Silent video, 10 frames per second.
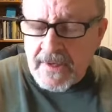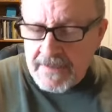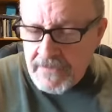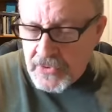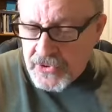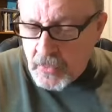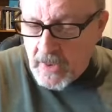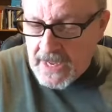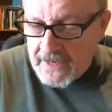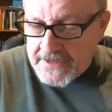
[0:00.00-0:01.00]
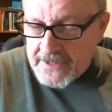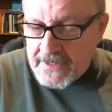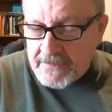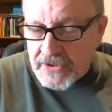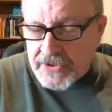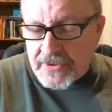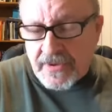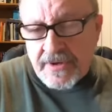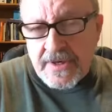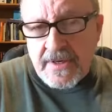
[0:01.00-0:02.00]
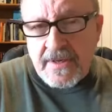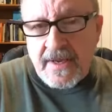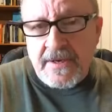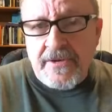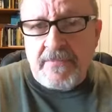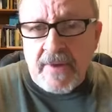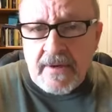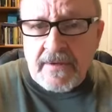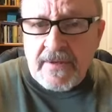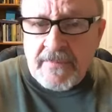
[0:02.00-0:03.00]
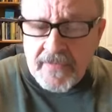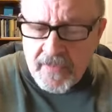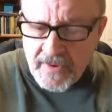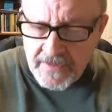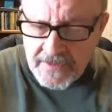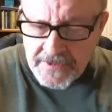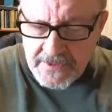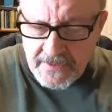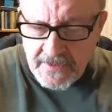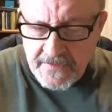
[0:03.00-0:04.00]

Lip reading: mutuality, maturity, and humility before others.